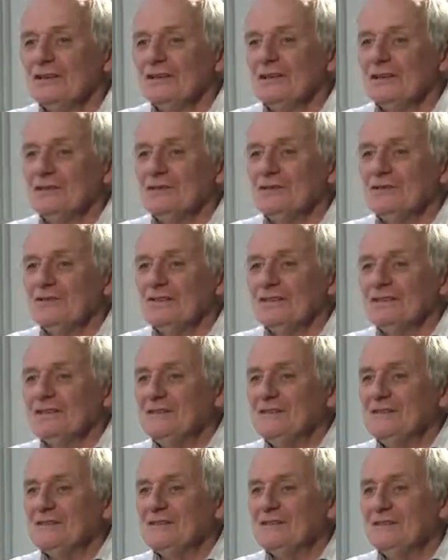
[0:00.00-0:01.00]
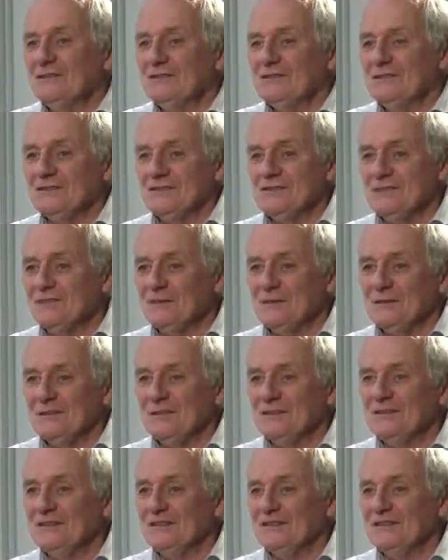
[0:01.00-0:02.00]
Now, in fact, if it's not just a
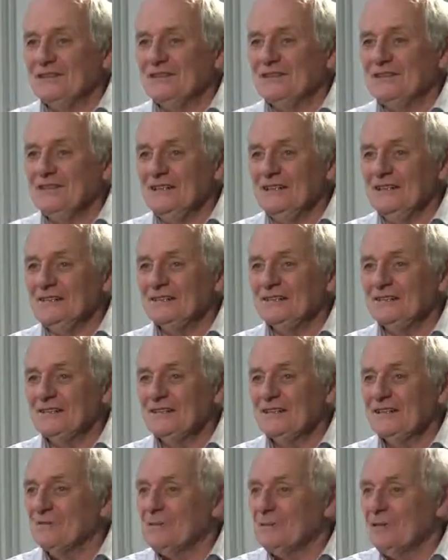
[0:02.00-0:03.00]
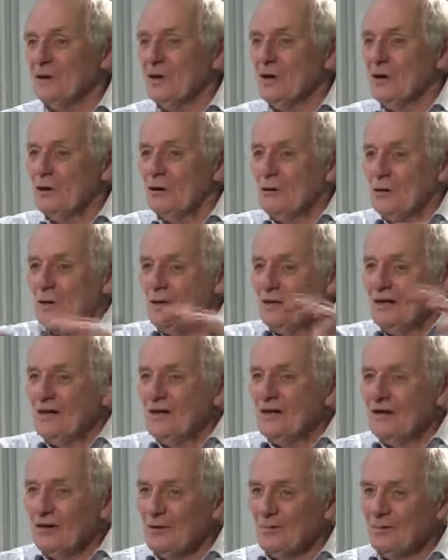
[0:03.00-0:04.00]
specific disease, there are a whole
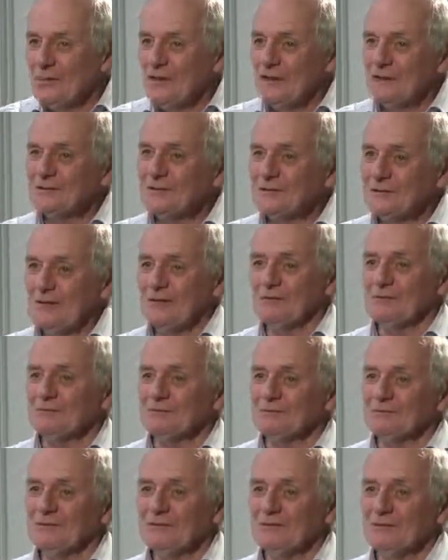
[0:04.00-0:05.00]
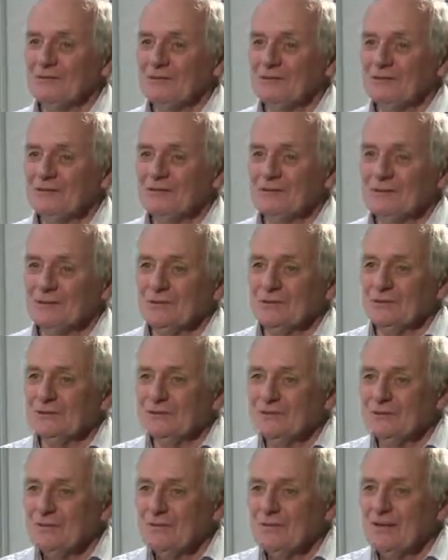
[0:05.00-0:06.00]
complex spectrum of
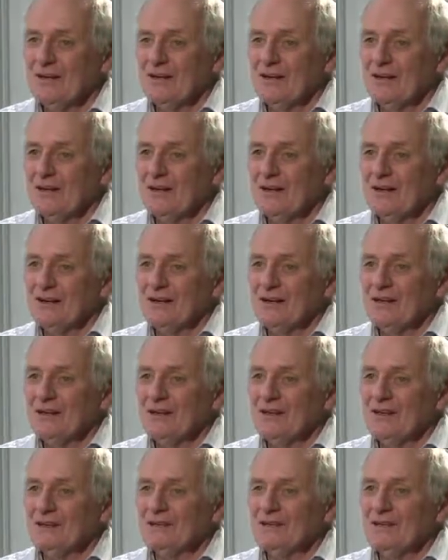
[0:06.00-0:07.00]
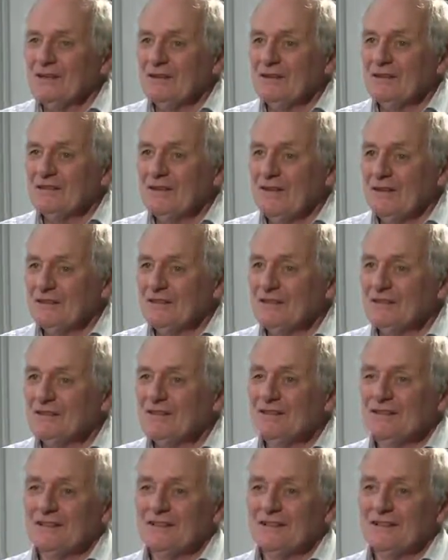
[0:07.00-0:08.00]
disorders, then that is
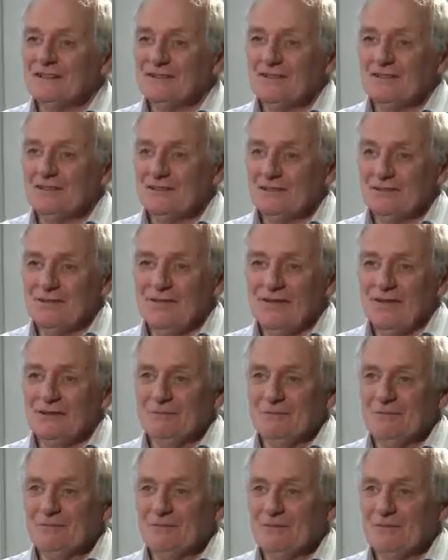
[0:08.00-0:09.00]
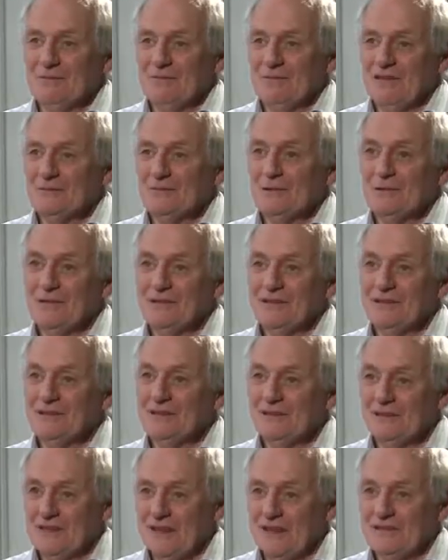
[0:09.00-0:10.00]
leading us astray and we're
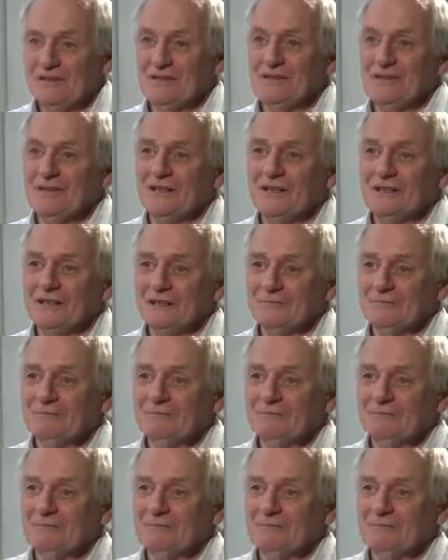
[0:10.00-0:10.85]
making a category error.